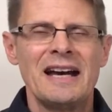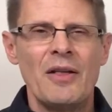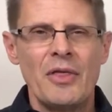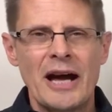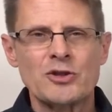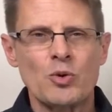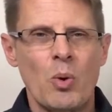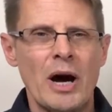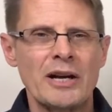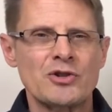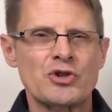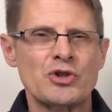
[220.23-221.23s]
And that's
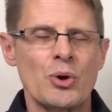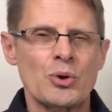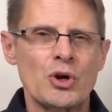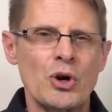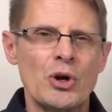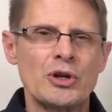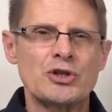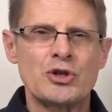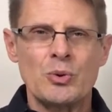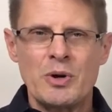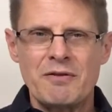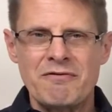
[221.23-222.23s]
why it's so good
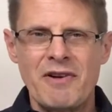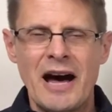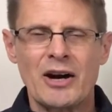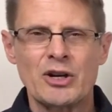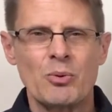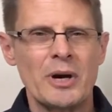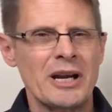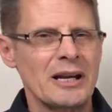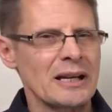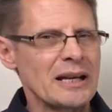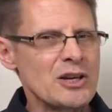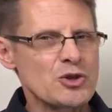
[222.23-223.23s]
to evaluate
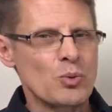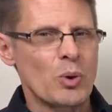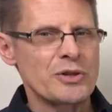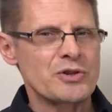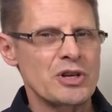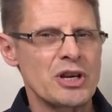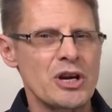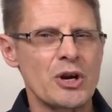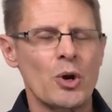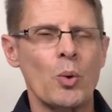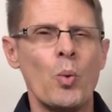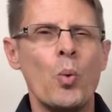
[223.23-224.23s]
at least once a
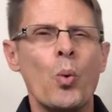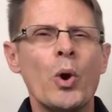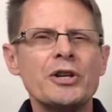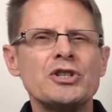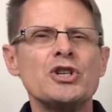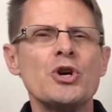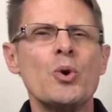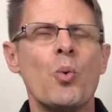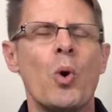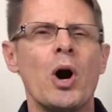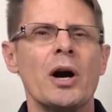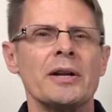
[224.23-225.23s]
year, what do you
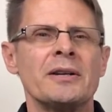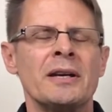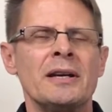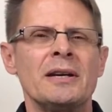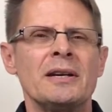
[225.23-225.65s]
want